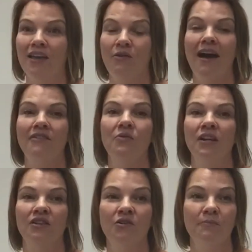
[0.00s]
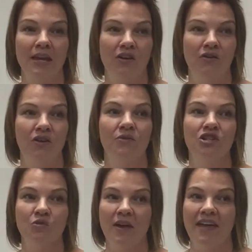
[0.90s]
You have it with your meal. You
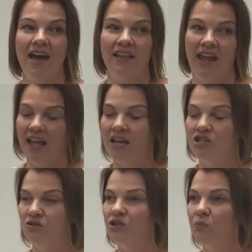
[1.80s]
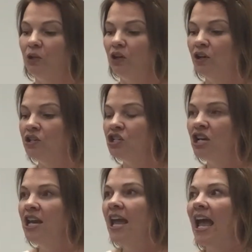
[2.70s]
enjoy that like as your splurge.
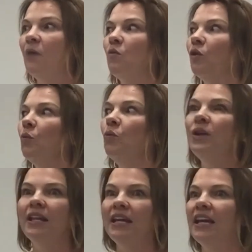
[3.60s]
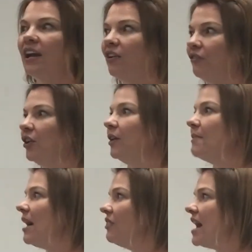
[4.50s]
And we're really careful
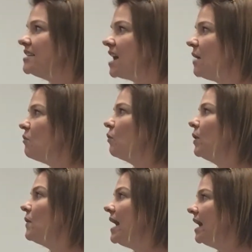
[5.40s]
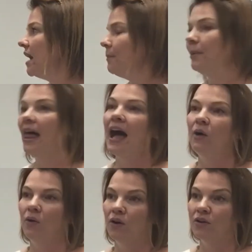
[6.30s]
about that time when we wait a couple
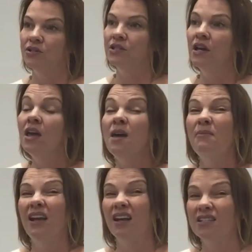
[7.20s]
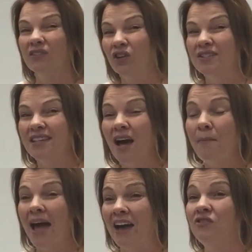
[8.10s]
hours. Because for some,
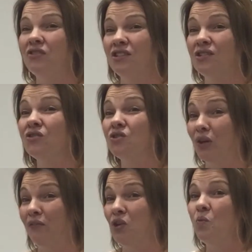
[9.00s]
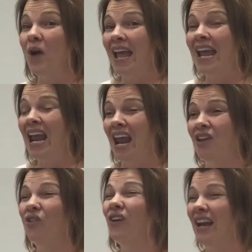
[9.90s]
after the surgery, if you wait and
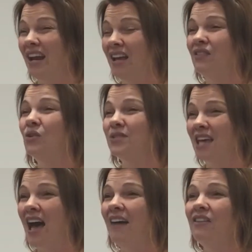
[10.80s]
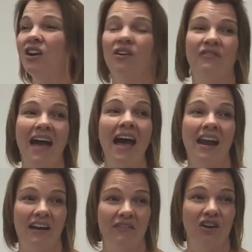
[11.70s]
you're eating those heavier fat,
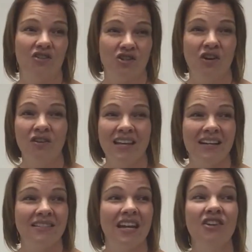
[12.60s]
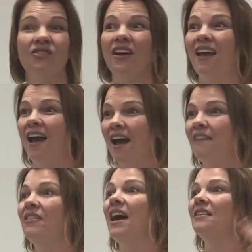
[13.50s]
heavier sugar things, then you're going to
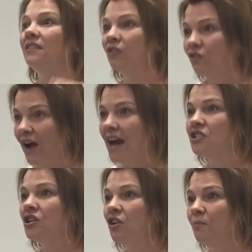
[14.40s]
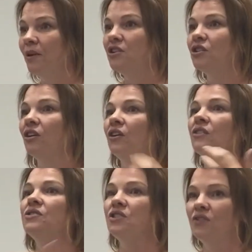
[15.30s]
have that crash in your blood
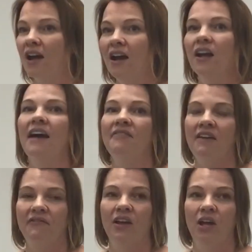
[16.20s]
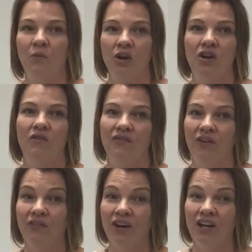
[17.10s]
sugars. You kind of have that feeling where you don't feel
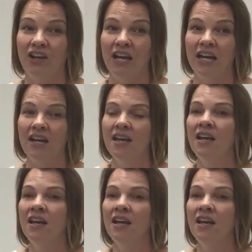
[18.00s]
very good.